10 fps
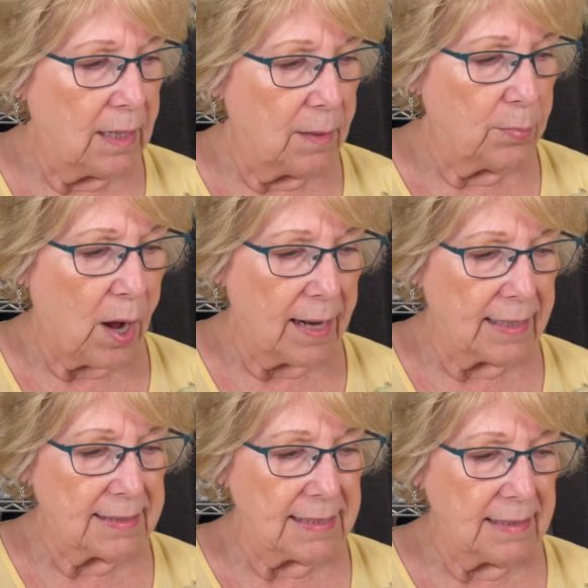
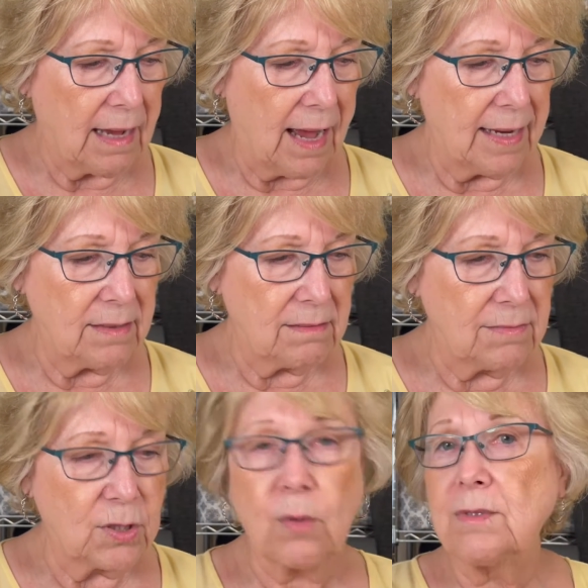product, and I
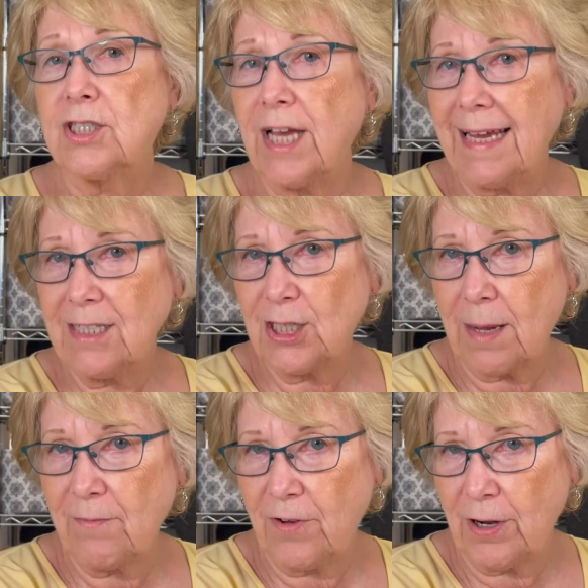don't change
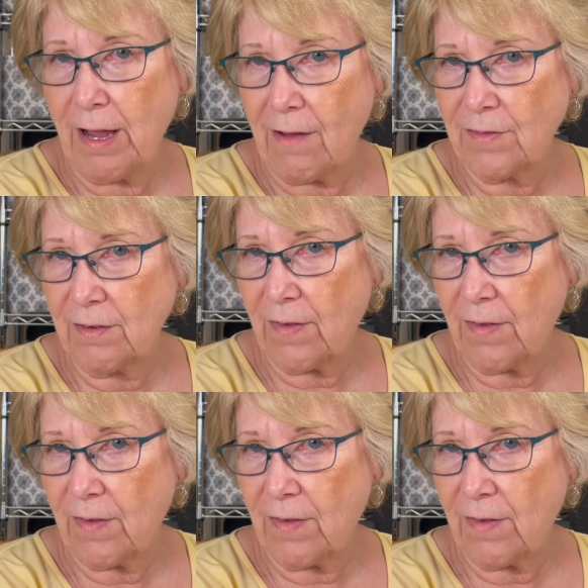up very often.